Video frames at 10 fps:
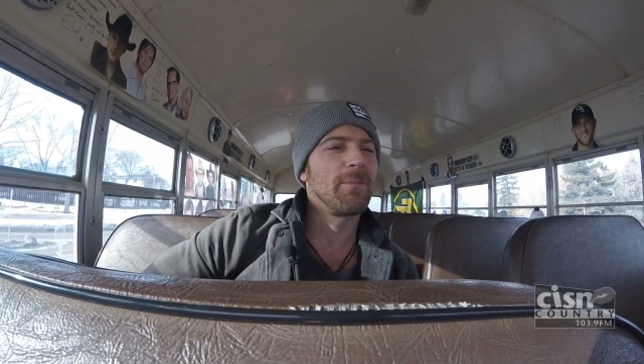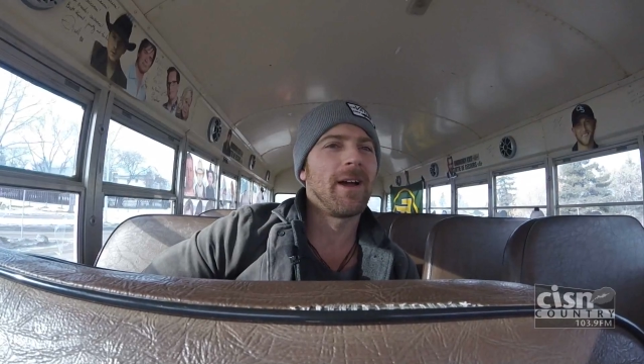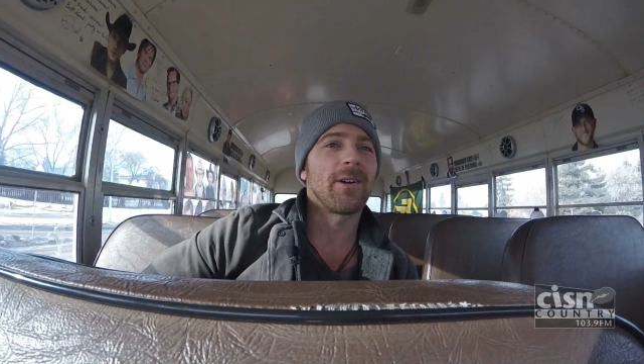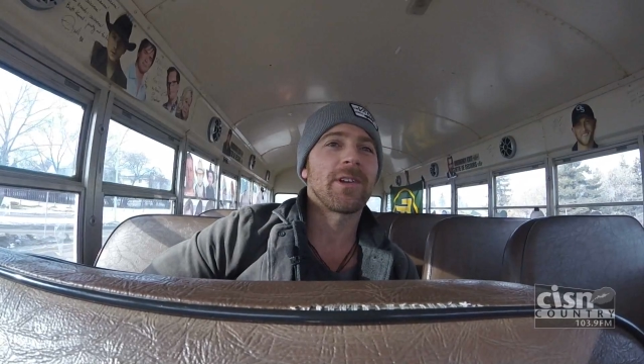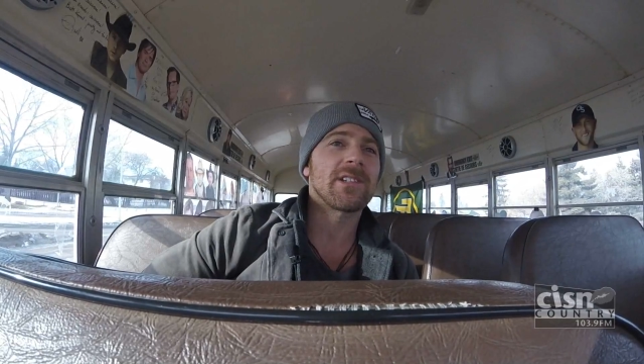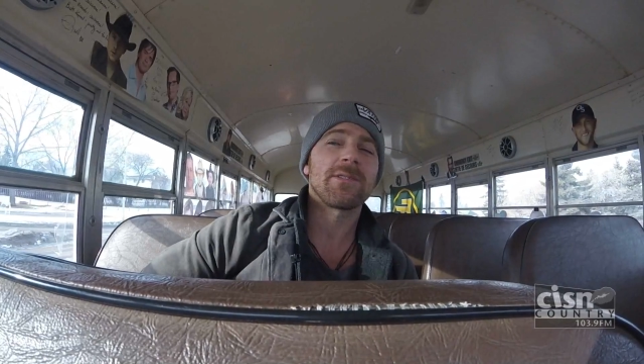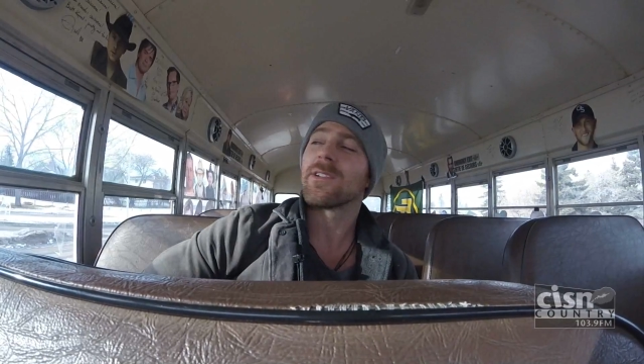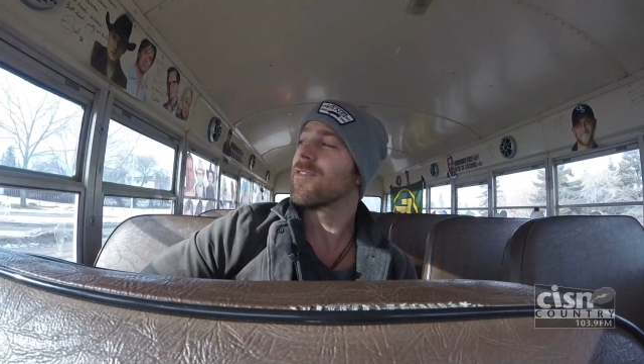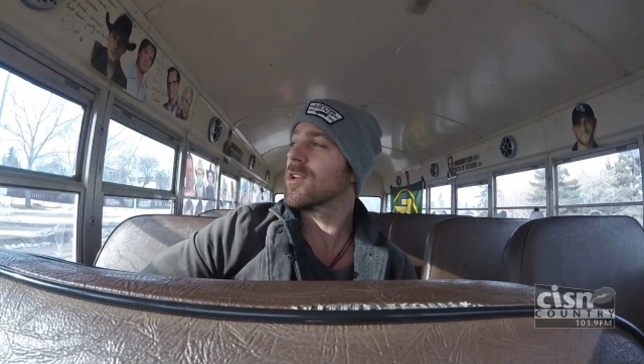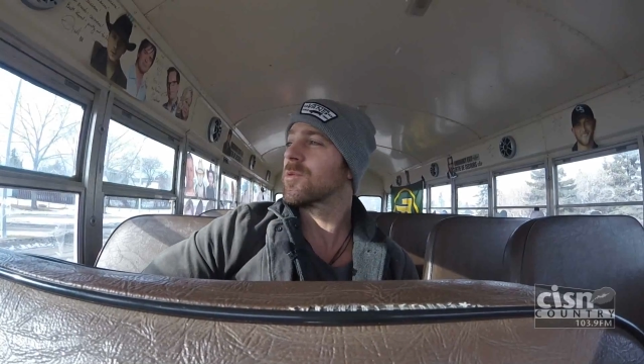them out. Chris was
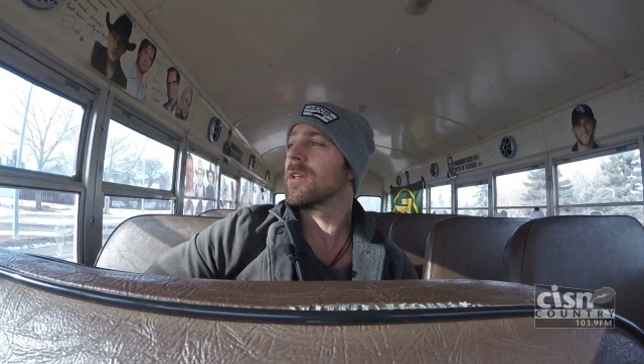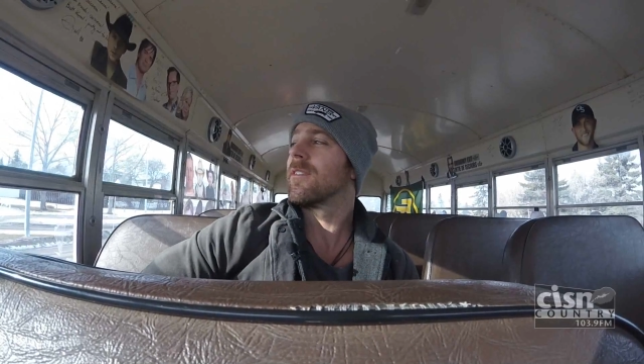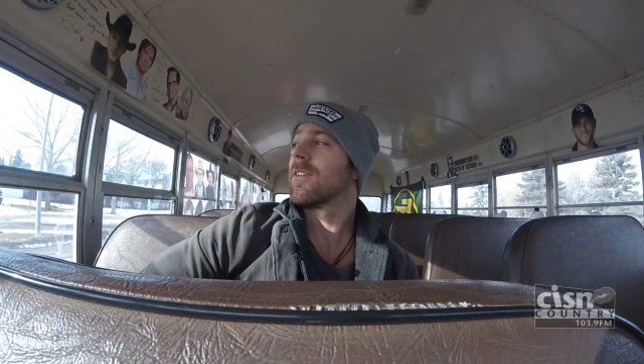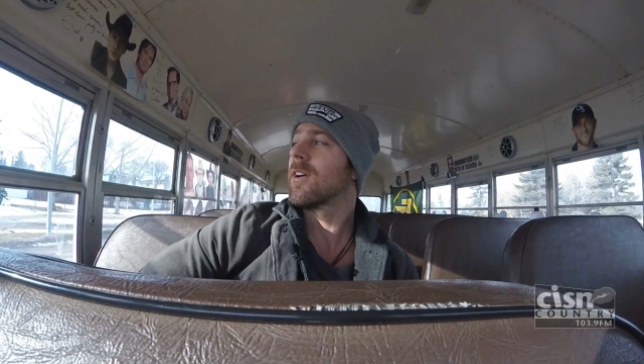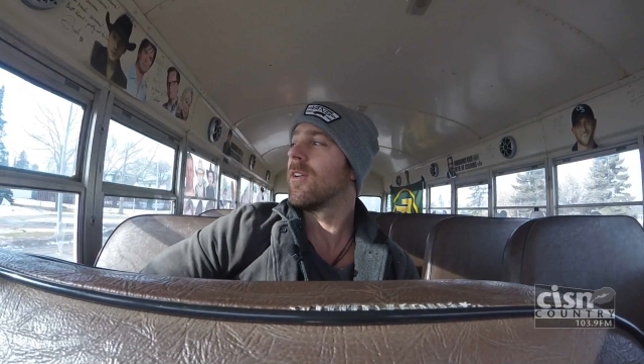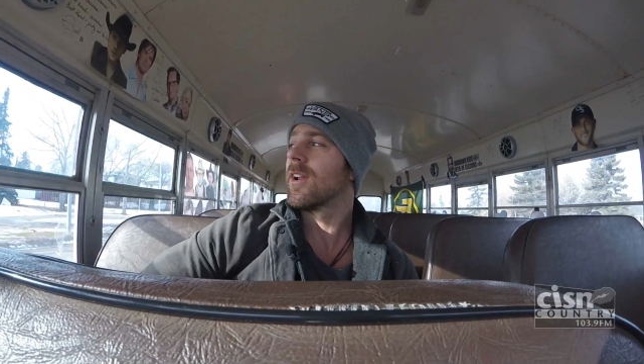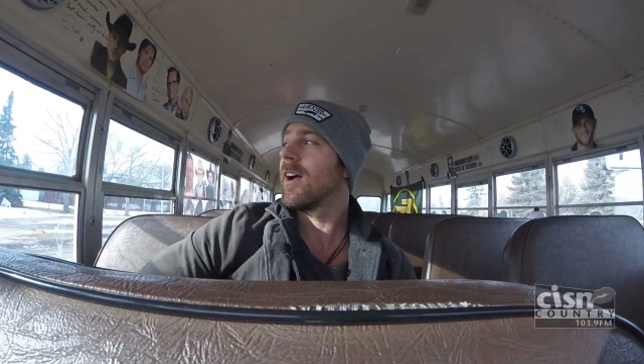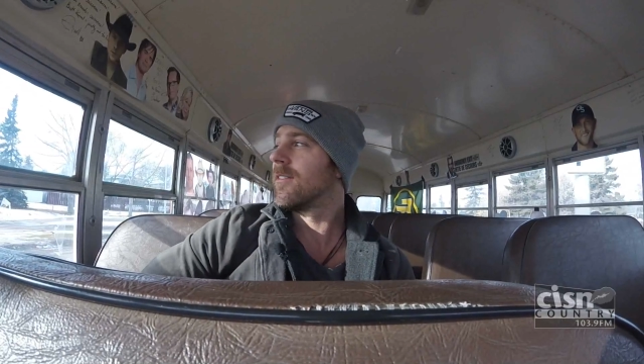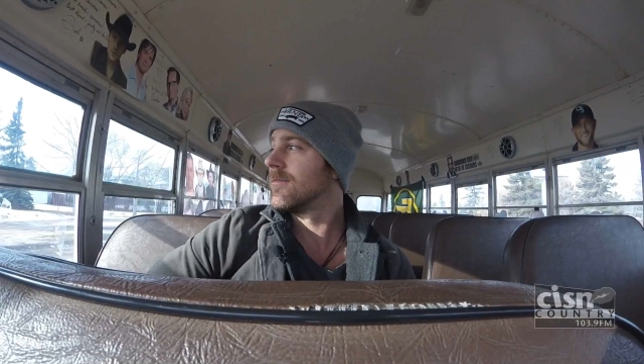the first one I've ever called out.